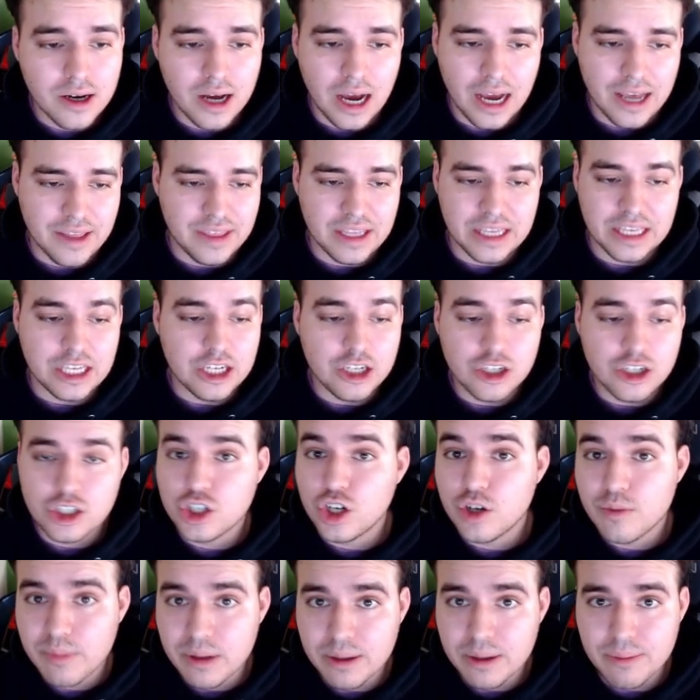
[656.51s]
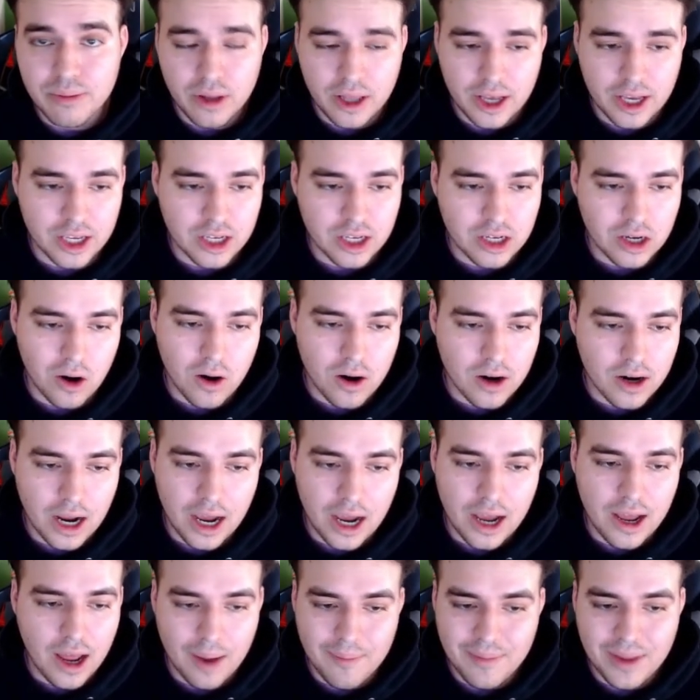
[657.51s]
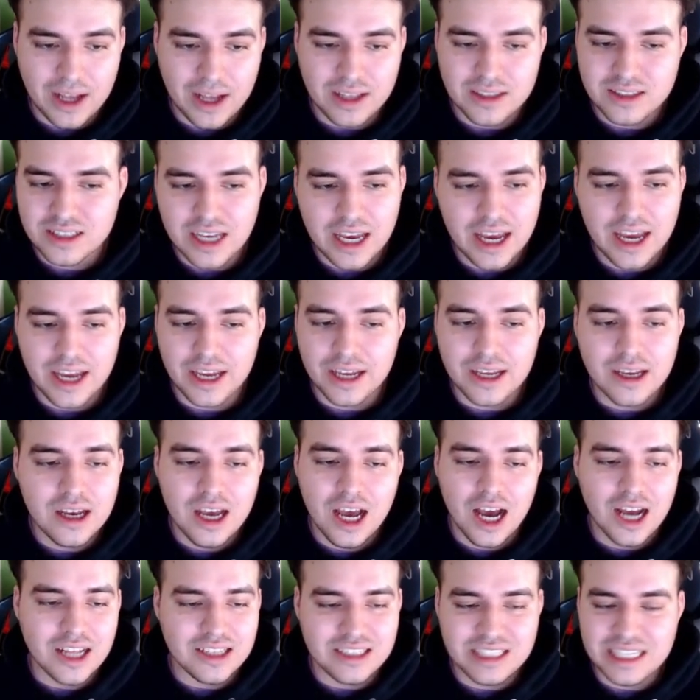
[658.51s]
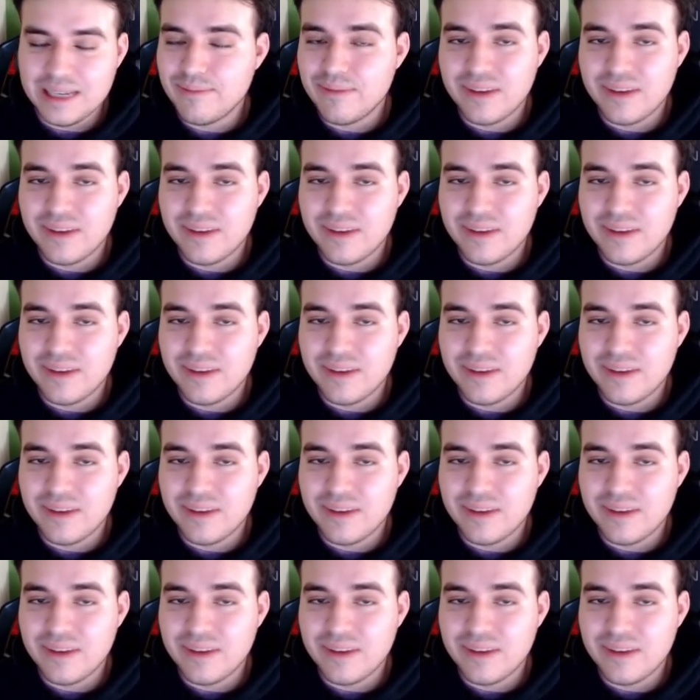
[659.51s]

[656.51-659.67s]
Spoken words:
I think he should be playing guard. I'm not saying a team